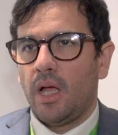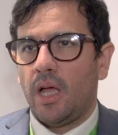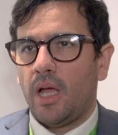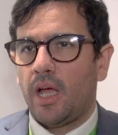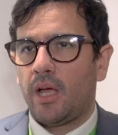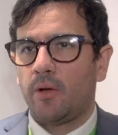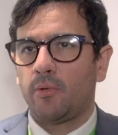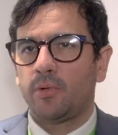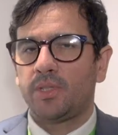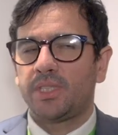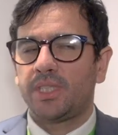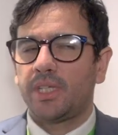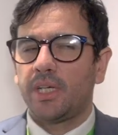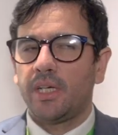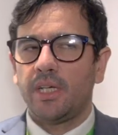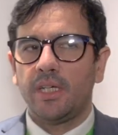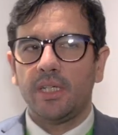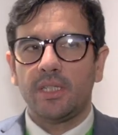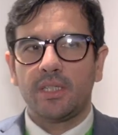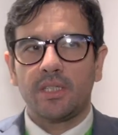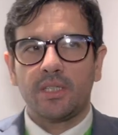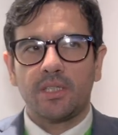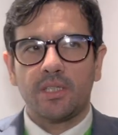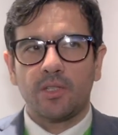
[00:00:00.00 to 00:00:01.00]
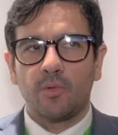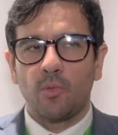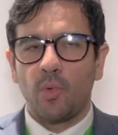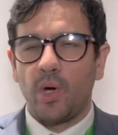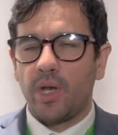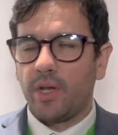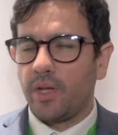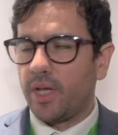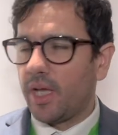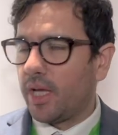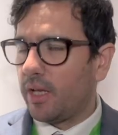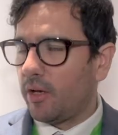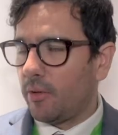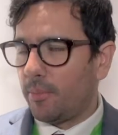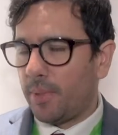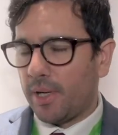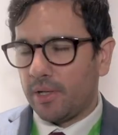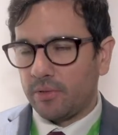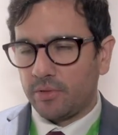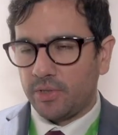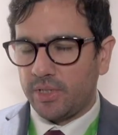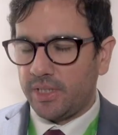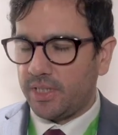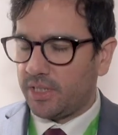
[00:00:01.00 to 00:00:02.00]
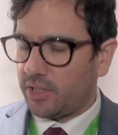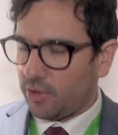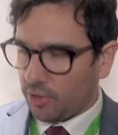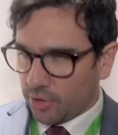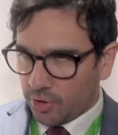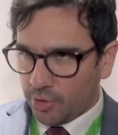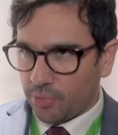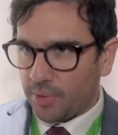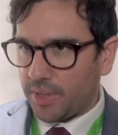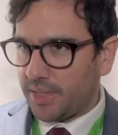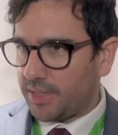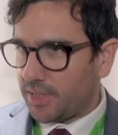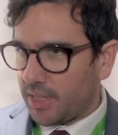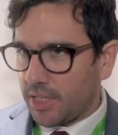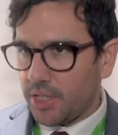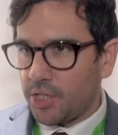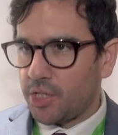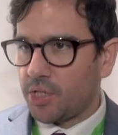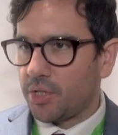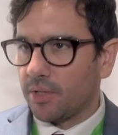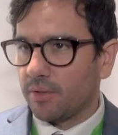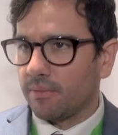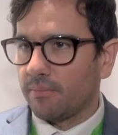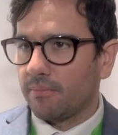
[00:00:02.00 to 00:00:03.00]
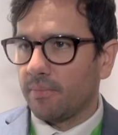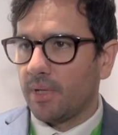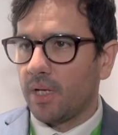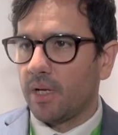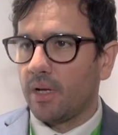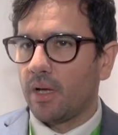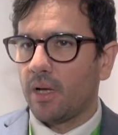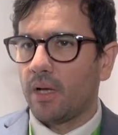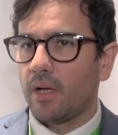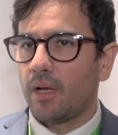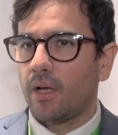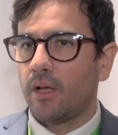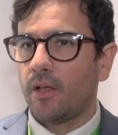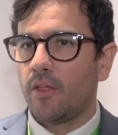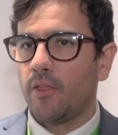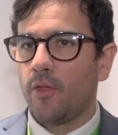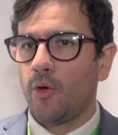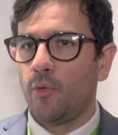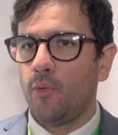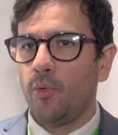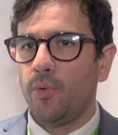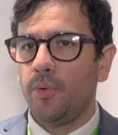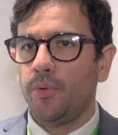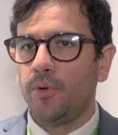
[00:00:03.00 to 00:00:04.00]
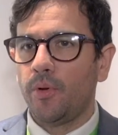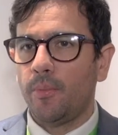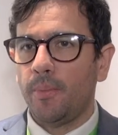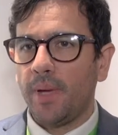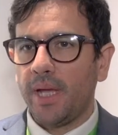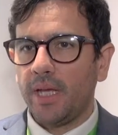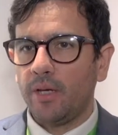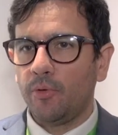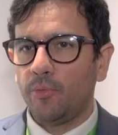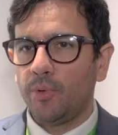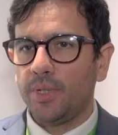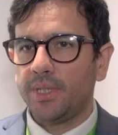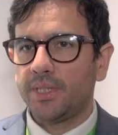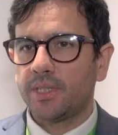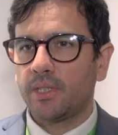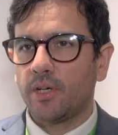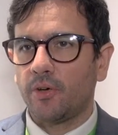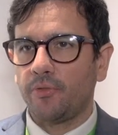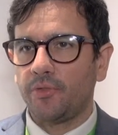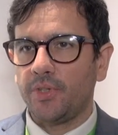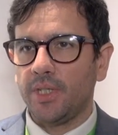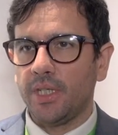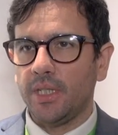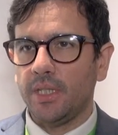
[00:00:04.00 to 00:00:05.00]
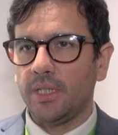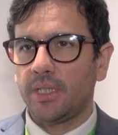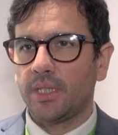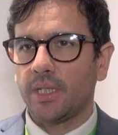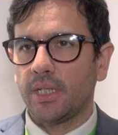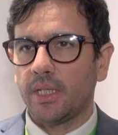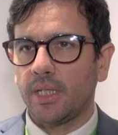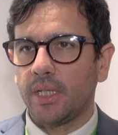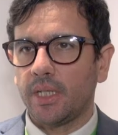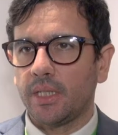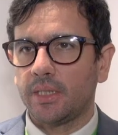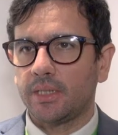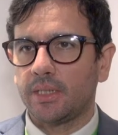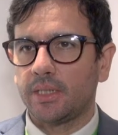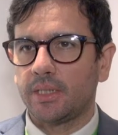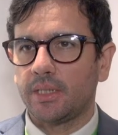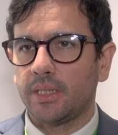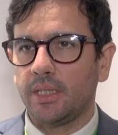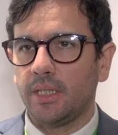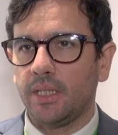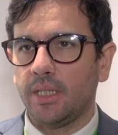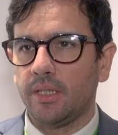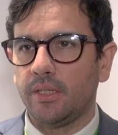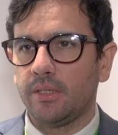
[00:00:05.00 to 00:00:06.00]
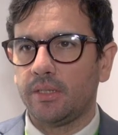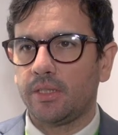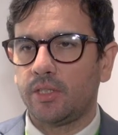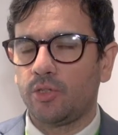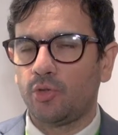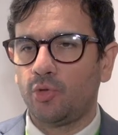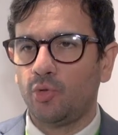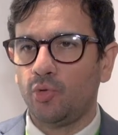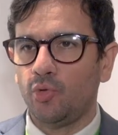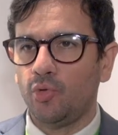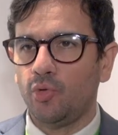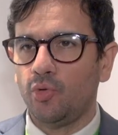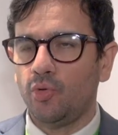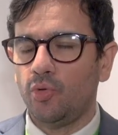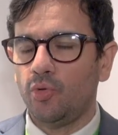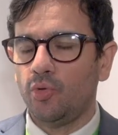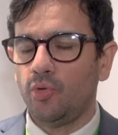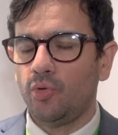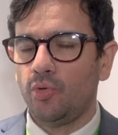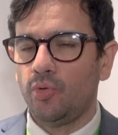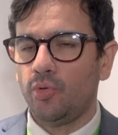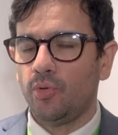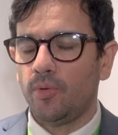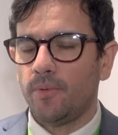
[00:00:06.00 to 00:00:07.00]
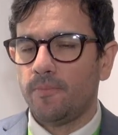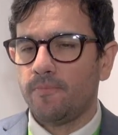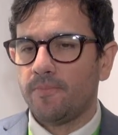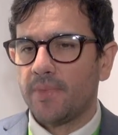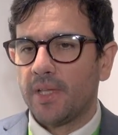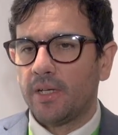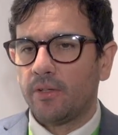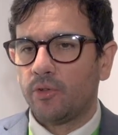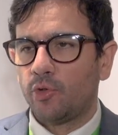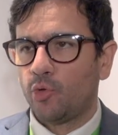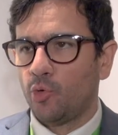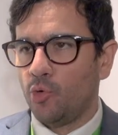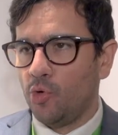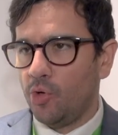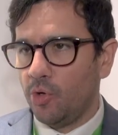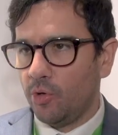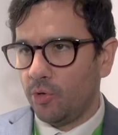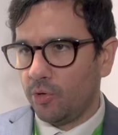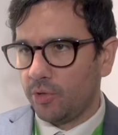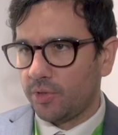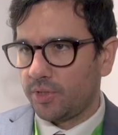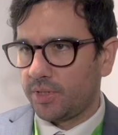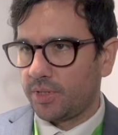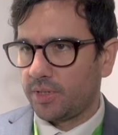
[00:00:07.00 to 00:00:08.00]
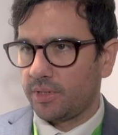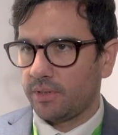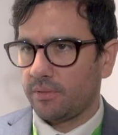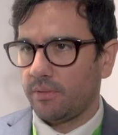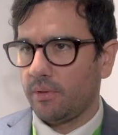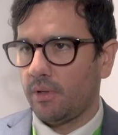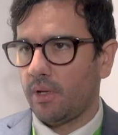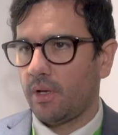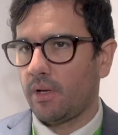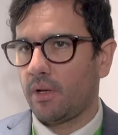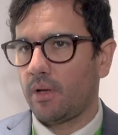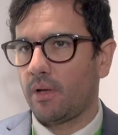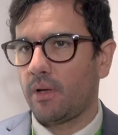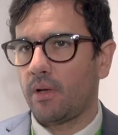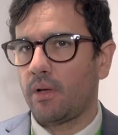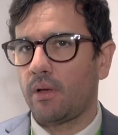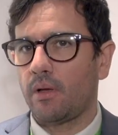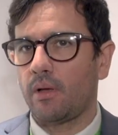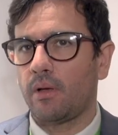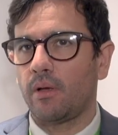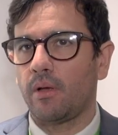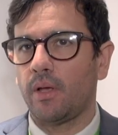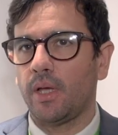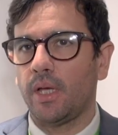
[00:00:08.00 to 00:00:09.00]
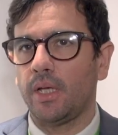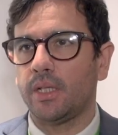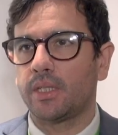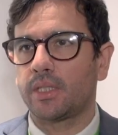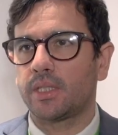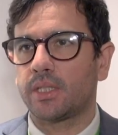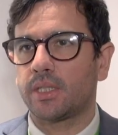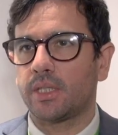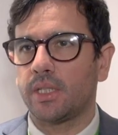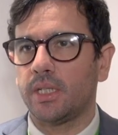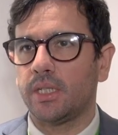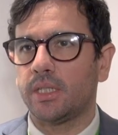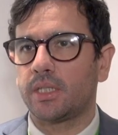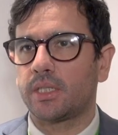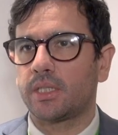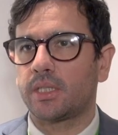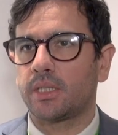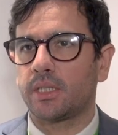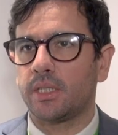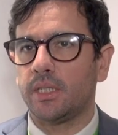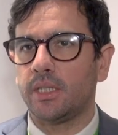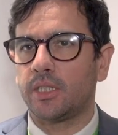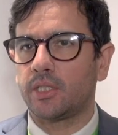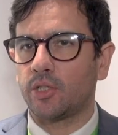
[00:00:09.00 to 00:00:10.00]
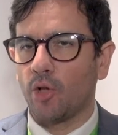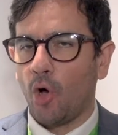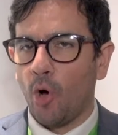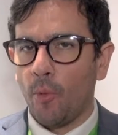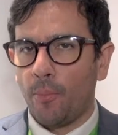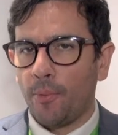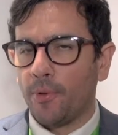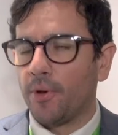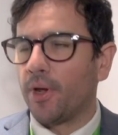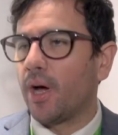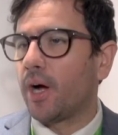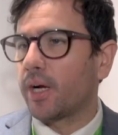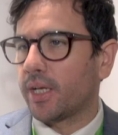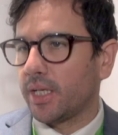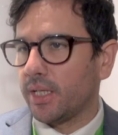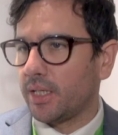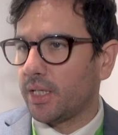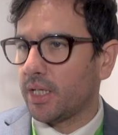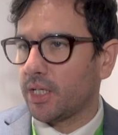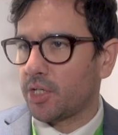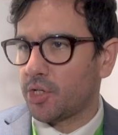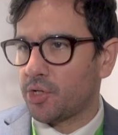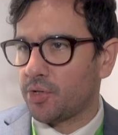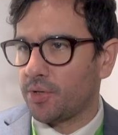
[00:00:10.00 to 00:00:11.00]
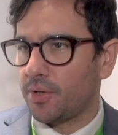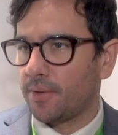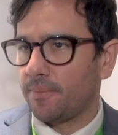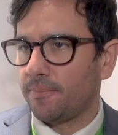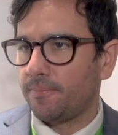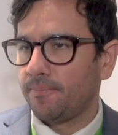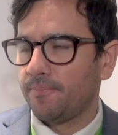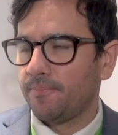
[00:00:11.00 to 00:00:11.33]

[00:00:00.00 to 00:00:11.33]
I would say it's once again about decentralization. The main risk of the internet is to lose its open architecture.